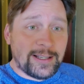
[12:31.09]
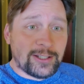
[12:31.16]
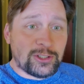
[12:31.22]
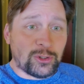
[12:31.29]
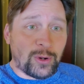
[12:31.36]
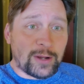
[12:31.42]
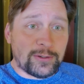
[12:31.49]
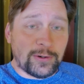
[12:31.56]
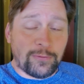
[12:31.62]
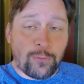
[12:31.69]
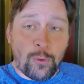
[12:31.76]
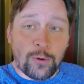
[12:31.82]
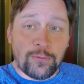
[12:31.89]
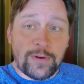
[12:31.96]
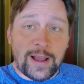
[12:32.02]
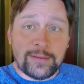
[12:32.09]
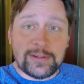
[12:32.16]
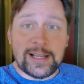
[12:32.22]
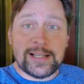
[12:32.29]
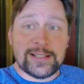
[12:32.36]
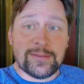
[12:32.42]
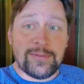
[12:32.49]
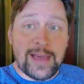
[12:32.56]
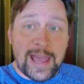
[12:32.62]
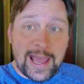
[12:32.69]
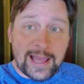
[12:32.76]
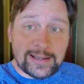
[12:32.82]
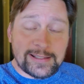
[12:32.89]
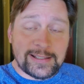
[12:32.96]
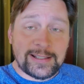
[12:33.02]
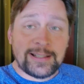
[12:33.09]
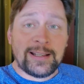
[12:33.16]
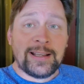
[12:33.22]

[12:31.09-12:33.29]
So after 4 or 5 days of that,